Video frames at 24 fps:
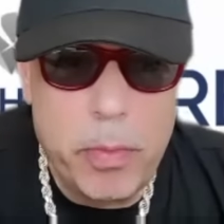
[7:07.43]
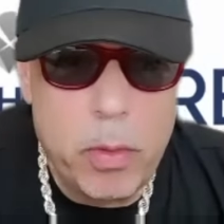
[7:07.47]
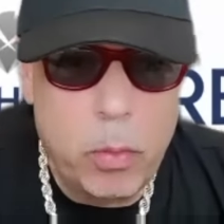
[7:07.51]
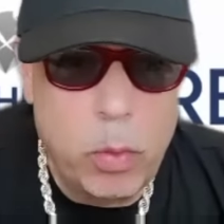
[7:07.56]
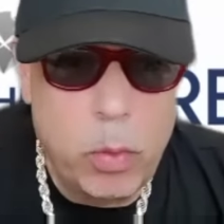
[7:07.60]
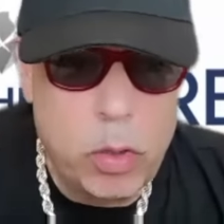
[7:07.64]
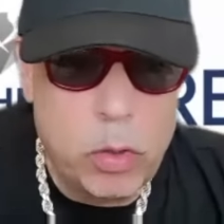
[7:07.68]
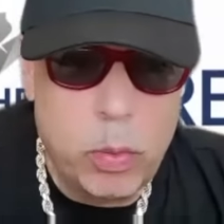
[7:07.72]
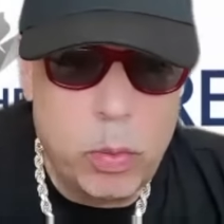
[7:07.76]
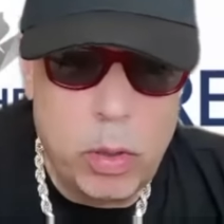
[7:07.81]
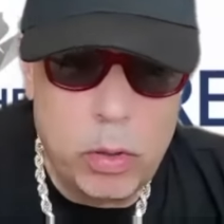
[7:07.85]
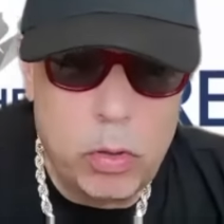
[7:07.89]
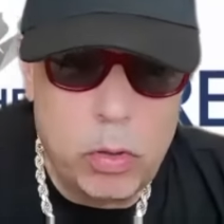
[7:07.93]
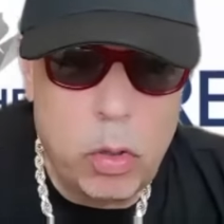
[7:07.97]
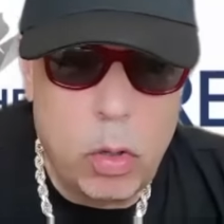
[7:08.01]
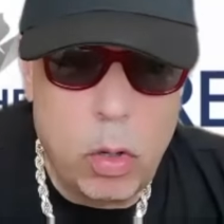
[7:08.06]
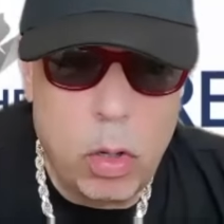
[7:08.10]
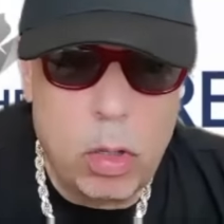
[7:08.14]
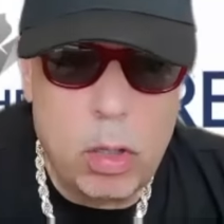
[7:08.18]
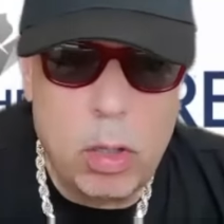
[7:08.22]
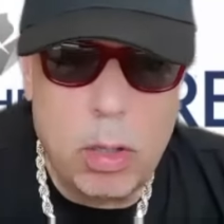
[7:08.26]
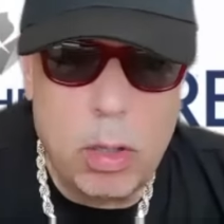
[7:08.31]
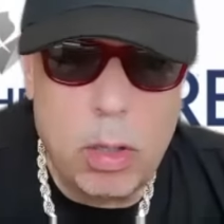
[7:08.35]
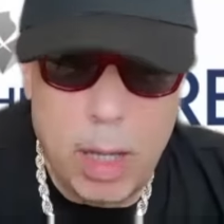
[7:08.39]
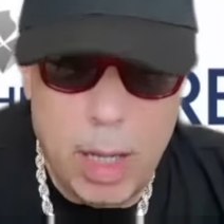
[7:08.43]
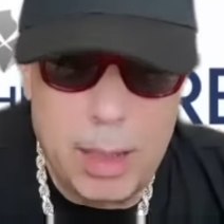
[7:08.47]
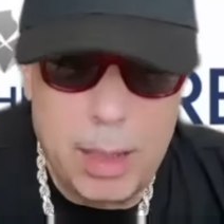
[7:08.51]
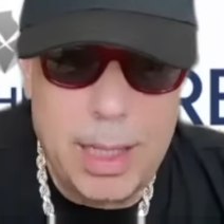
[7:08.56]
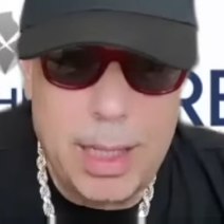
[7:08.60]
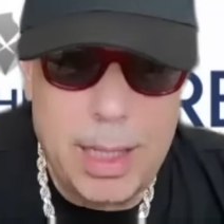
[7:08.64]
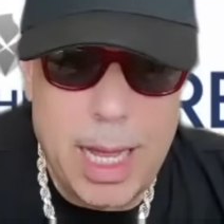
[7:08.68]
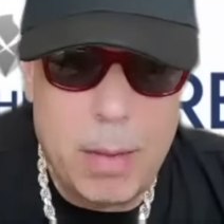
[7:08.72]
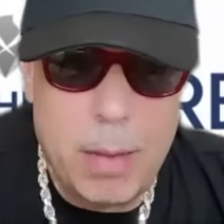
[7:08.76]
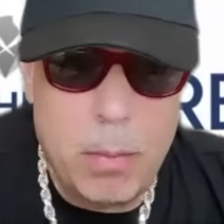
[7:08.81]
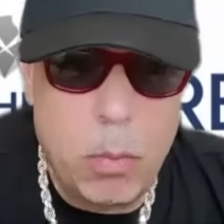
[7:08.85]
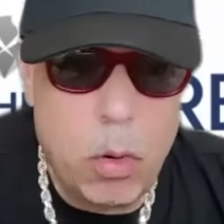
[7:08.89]
which we'll talk a
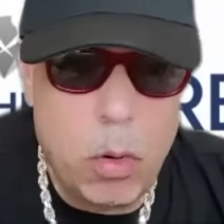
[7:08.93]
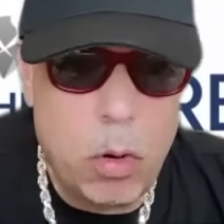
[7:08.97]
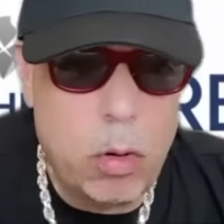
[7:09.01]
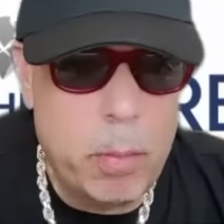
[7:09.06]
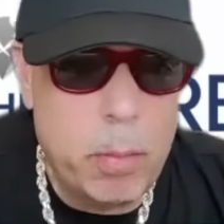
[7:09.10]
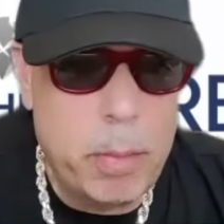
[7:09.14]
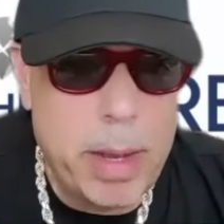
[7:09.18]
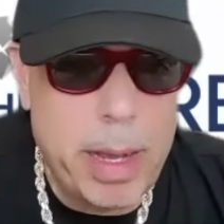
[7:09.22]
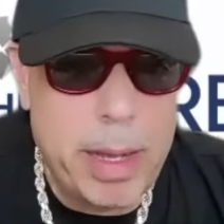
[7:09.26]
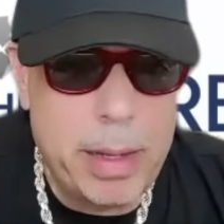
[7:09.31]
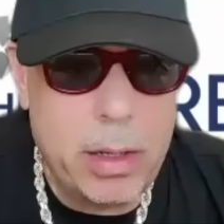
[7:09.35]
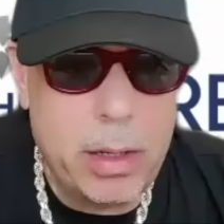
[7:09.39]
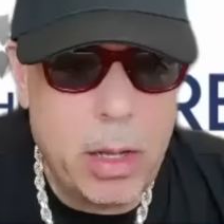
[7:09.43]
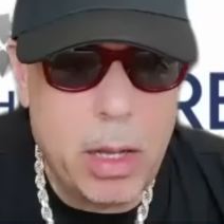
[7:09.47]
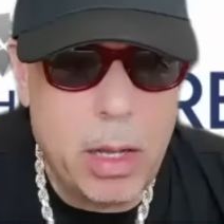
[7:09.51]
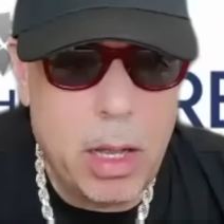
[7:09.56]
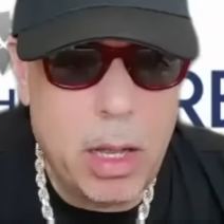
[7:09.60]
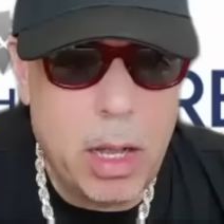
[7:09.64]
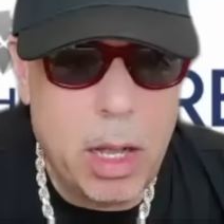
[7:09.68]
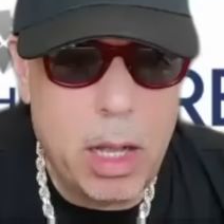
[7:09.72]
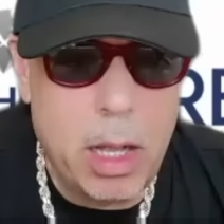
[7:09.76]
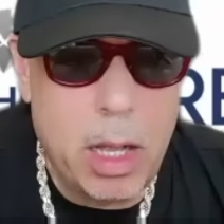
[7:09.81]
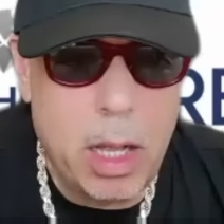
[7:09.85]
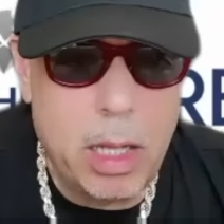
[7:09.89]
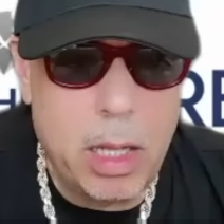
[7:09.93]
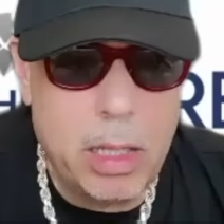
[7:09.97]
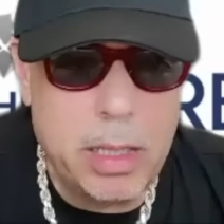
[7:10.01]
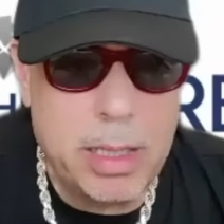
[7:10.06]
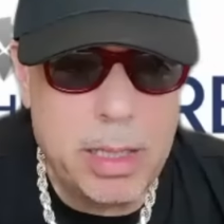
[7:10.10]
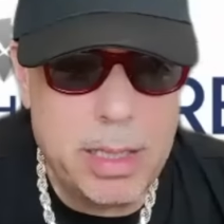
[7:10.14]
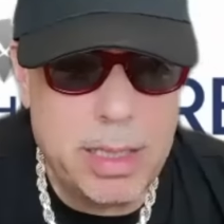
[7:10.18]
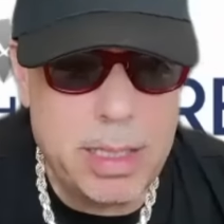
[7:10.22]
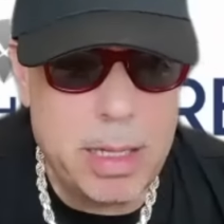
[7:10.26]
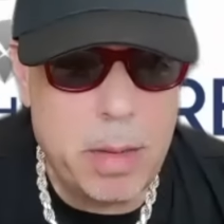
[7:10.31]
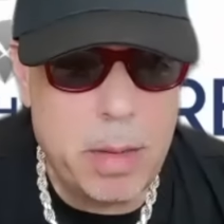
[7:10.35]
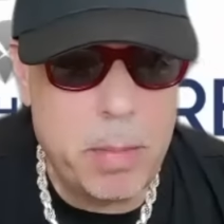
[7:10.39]
lot more about on the
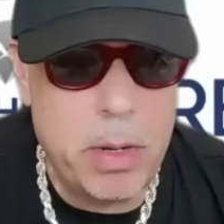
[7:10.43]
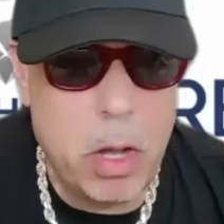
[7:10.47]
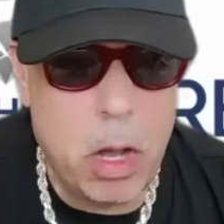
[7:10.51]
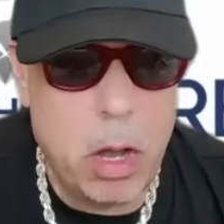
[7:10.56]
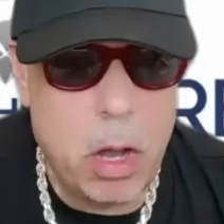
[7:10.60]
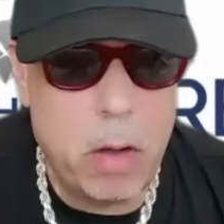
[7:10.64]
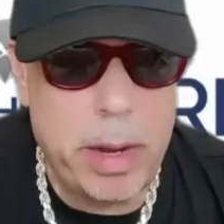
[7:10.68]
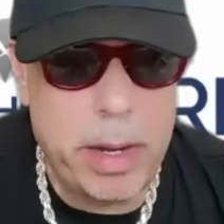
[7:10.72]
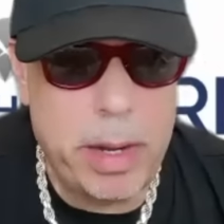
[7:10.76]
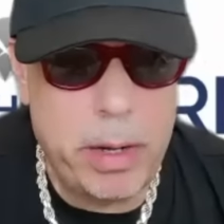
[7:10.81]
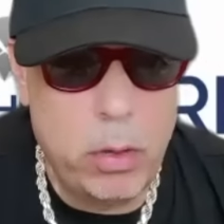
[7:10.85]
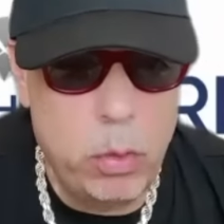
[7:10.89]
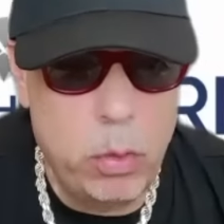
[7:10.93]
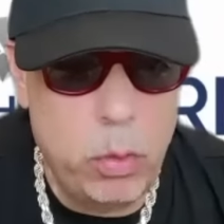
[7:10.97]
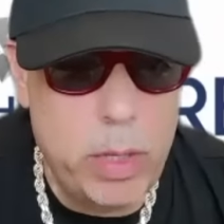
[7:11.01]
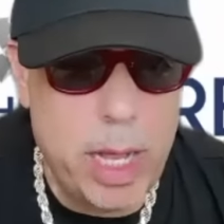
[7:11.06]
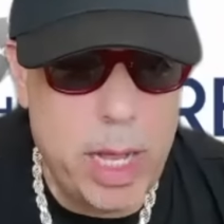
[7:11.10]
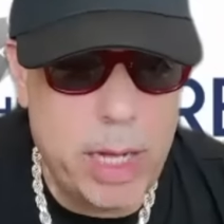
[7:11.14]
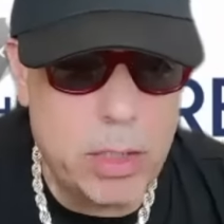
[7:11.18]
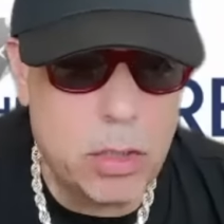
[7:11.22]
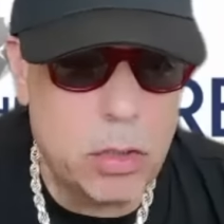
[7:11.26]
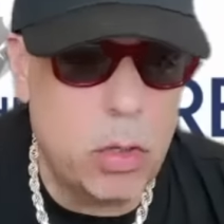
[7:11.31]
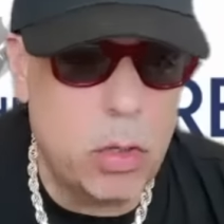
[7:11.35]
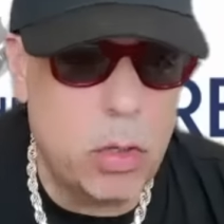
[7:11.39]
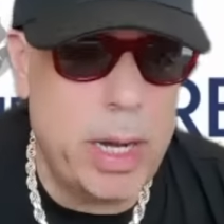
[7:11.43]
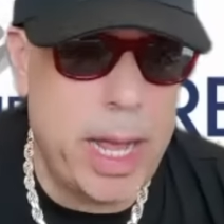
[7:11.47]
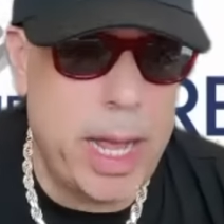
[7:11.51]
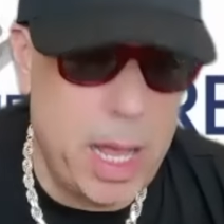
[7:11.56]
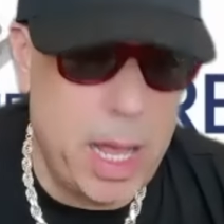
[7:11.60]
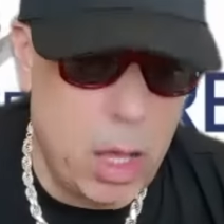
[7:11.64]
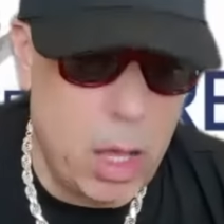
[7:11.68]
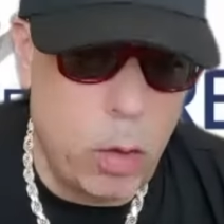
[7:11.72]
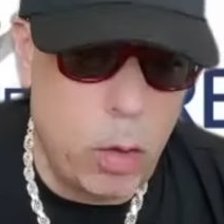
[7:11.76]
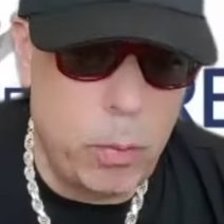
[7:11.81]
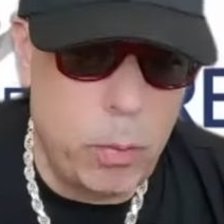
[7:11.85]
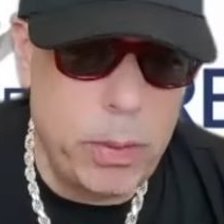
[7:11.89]
seminar and who that's going to
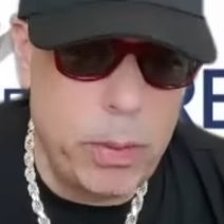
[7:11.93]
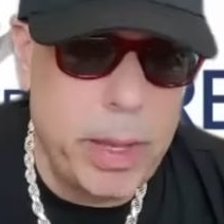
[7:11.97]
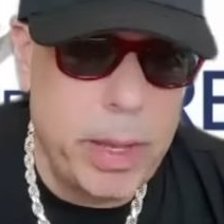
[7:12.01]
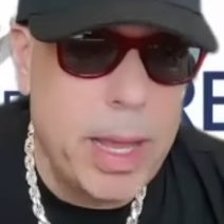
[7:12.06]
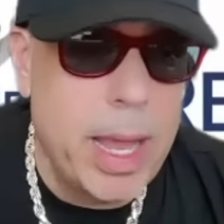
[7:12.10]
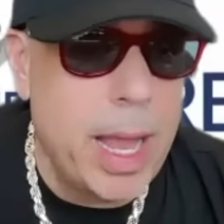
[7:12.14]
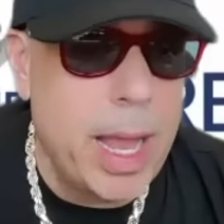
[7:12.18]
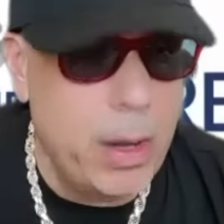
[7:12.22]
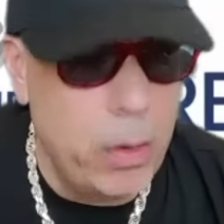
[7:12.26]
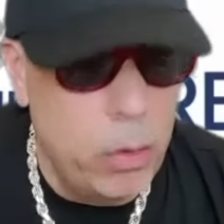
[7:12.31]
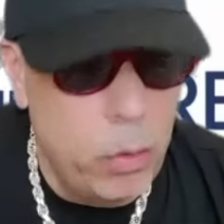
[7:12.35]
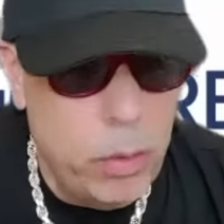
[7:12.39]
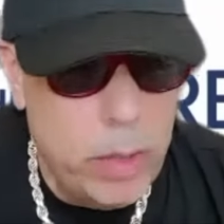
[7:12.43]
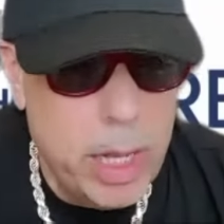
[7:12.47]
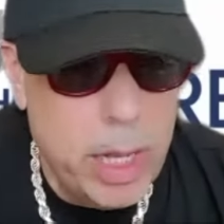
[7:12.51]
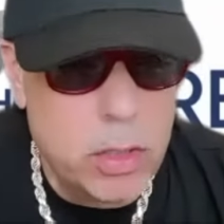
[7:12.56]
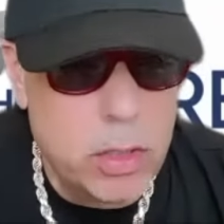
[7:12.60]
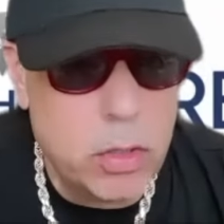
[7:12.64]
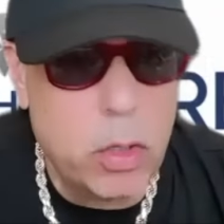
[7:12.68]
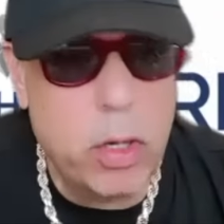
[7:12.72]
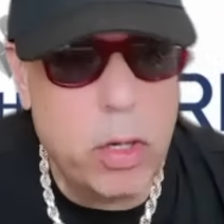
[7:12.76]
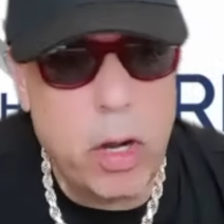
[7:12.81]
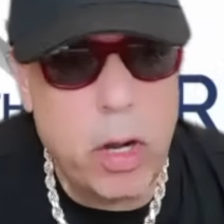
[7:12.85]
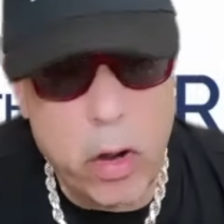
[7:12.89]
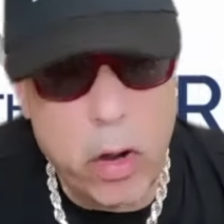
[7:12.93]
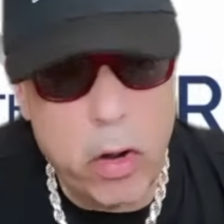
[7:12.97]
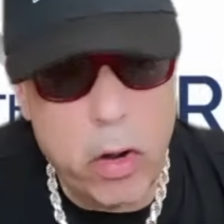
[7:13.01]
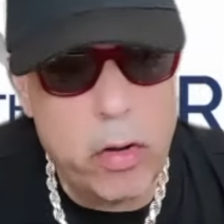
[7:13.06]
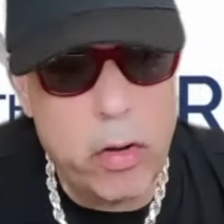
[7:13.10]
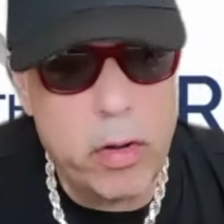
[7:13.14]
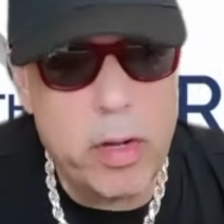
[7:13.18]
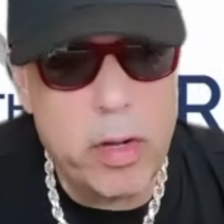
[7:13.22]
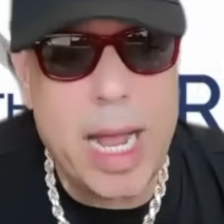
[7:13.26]
help and who that's going to hurt.